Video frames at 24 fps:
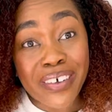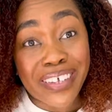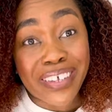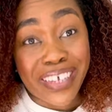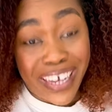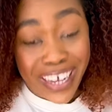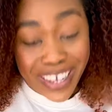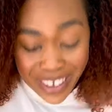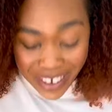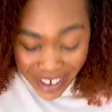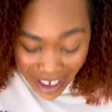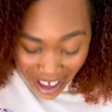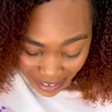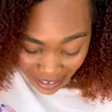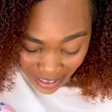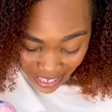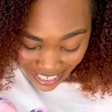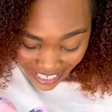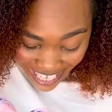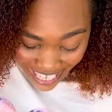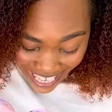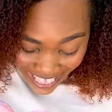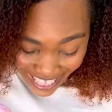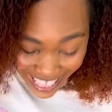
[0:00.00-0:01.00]
You have to
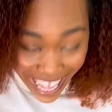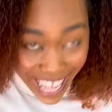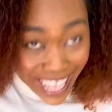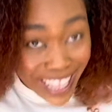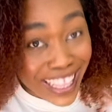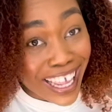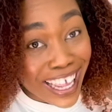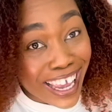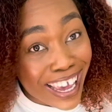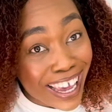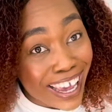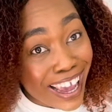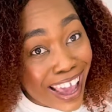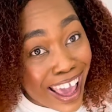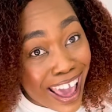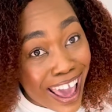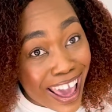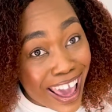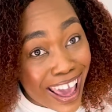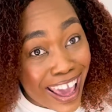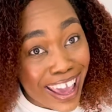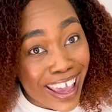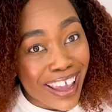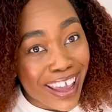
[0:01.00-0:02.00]
let that thing
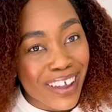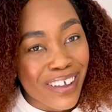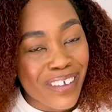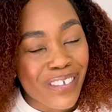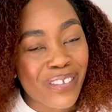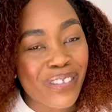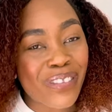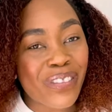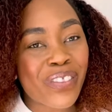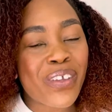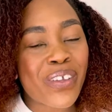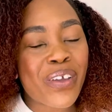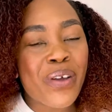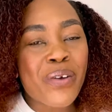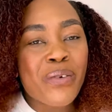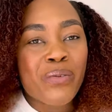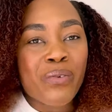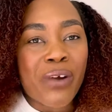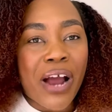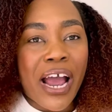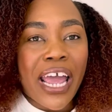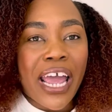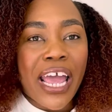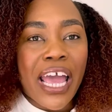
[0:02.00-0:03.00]
hang,
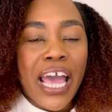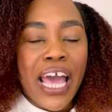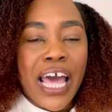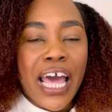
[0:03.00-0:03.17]
right?